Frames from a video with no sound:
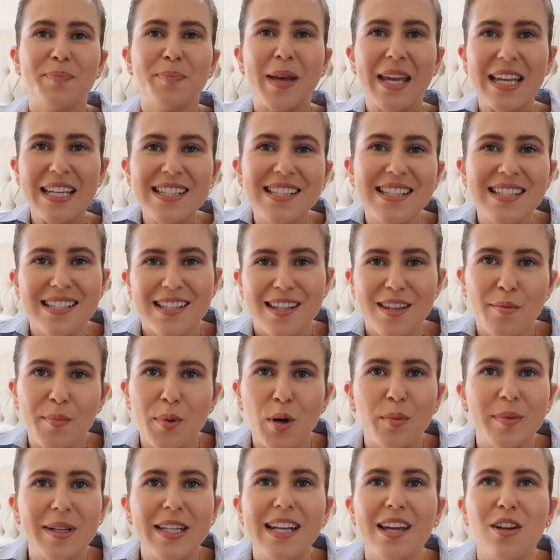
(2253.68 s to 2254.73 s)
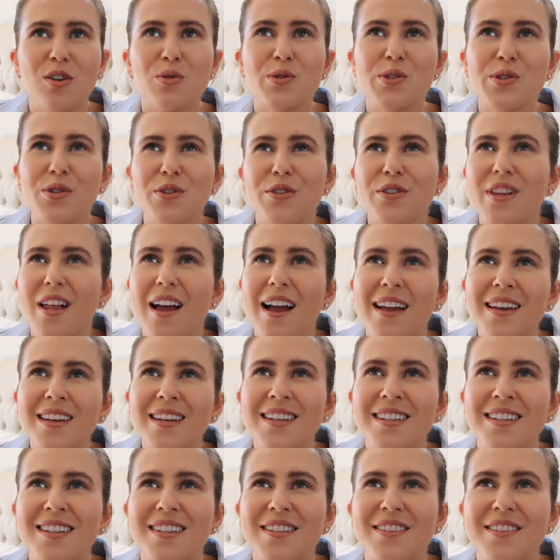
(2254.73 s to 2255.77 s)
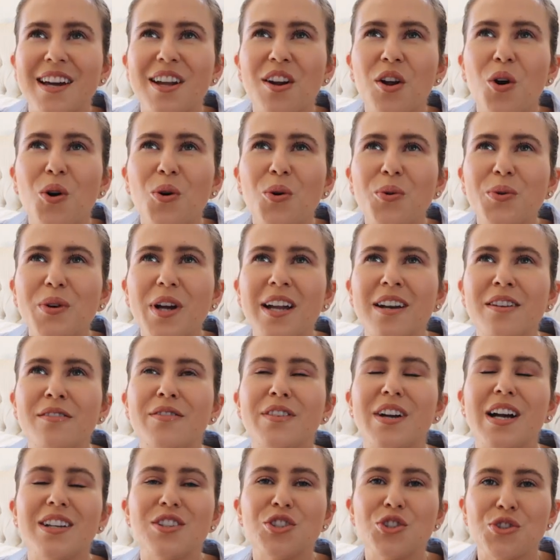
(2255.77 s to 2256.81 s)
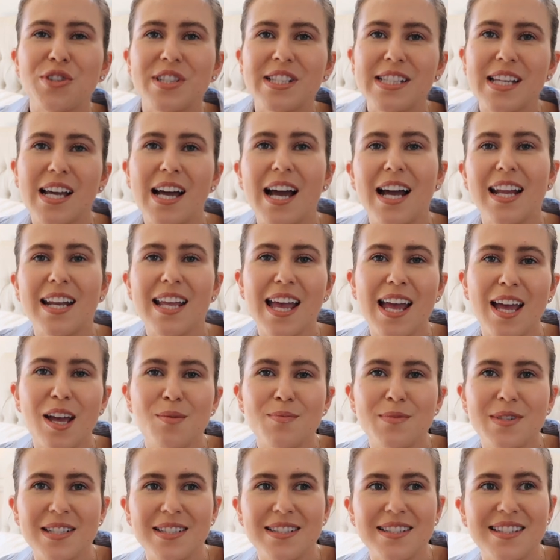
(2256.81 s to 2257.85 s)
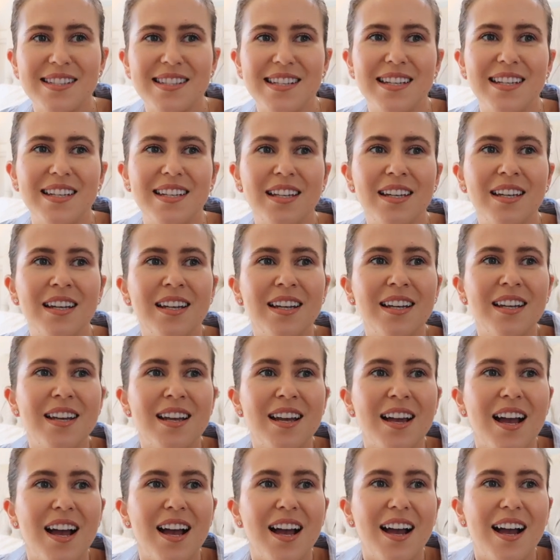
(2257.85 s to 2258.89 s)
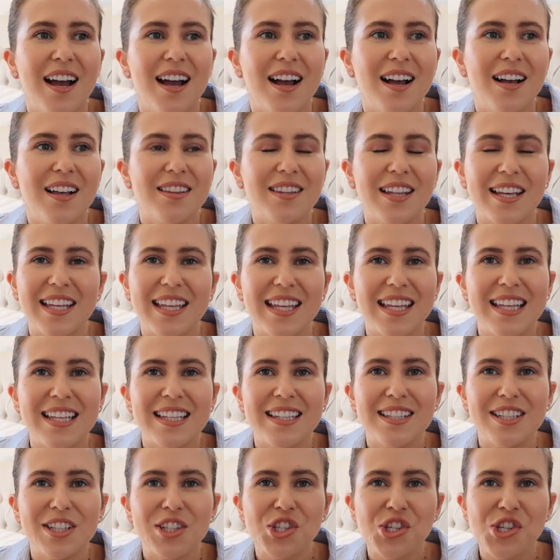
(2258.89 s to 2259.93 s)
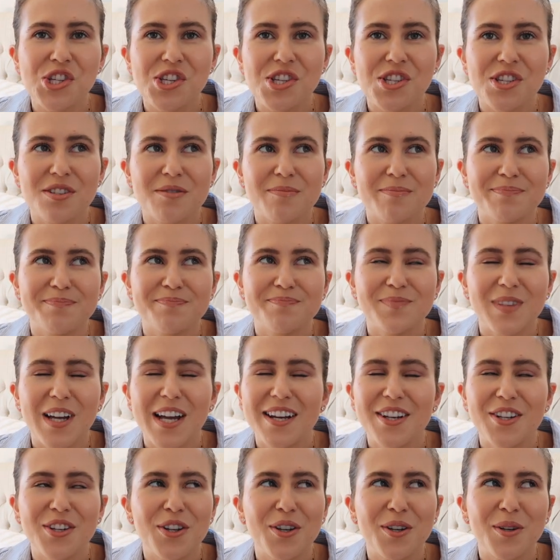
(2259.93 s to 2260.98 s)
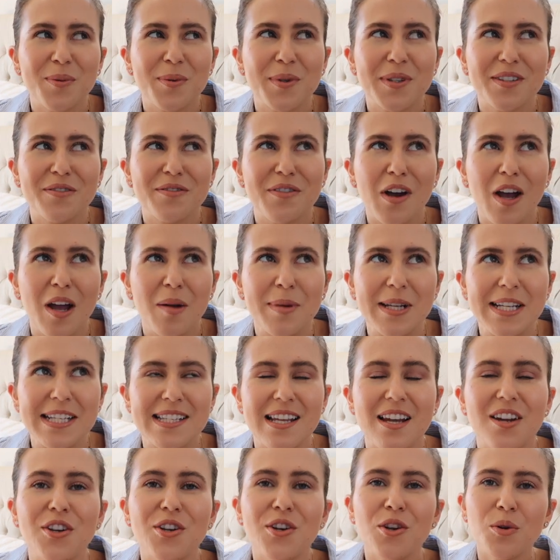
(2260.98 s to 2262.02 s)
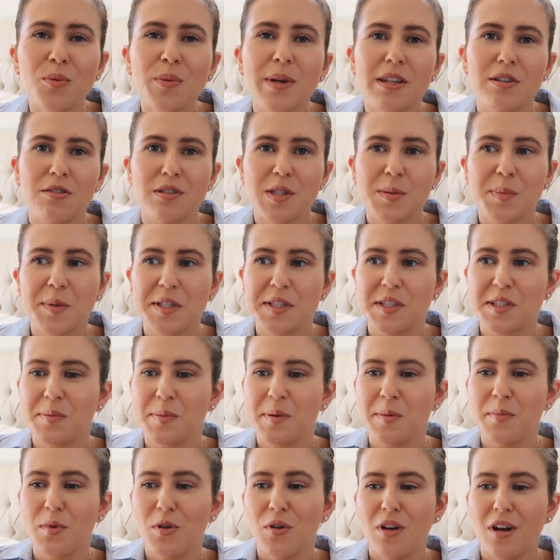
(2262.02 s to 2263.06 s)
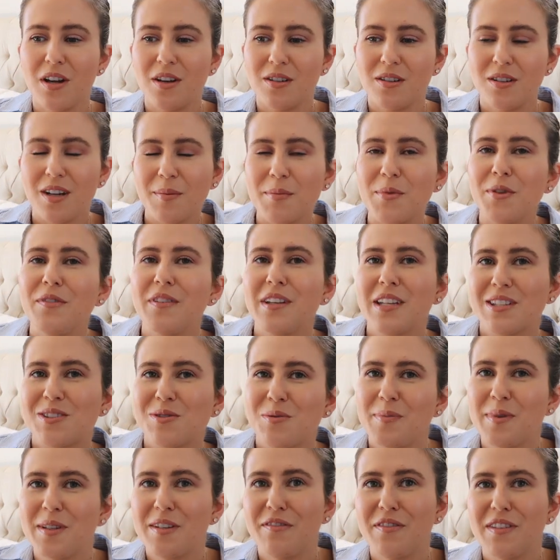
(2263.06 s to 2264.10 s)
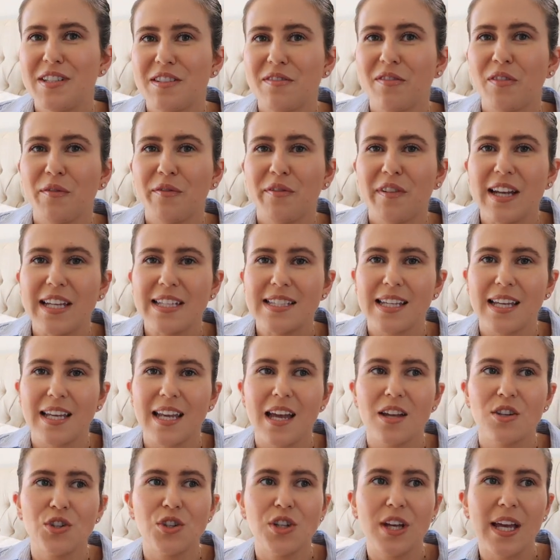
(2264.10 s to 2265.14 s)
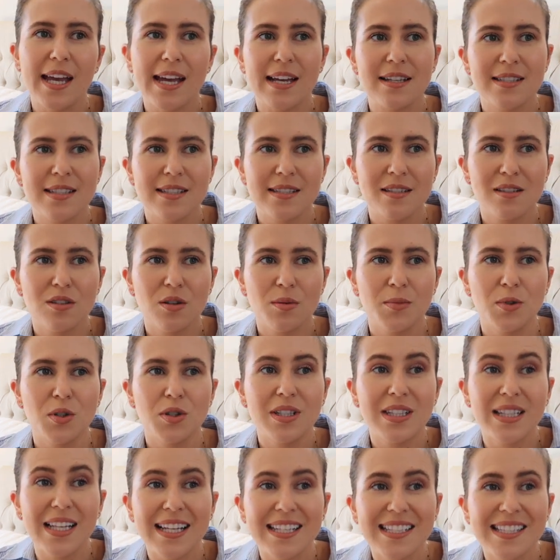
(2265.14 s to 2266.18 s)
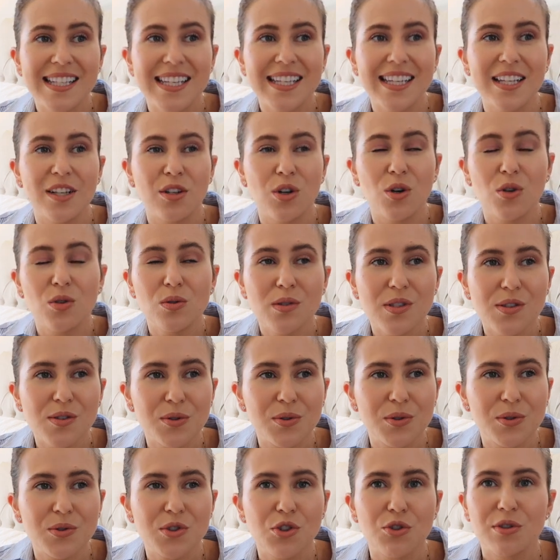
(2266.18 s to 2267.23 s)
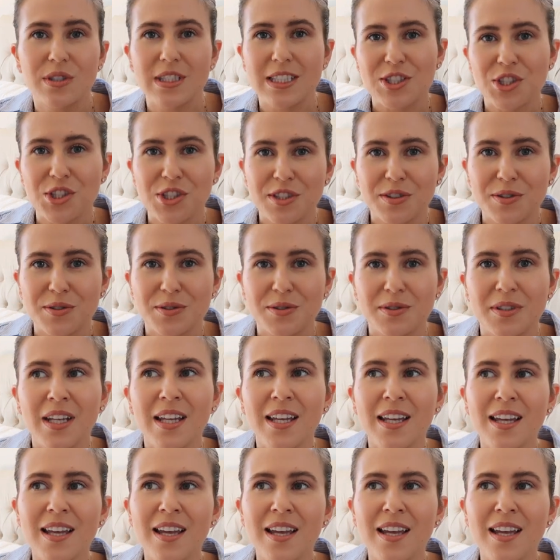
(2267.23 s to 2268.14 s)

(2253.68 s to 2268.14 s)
pieces at the moment. And also like that whole kind of countryside, Hamptonsy, like English, I don't know what the vibe is. I don't know whether it's because I'm moving to a bit of a different phase. Like, our new house is a lot more classic and old school, traditional.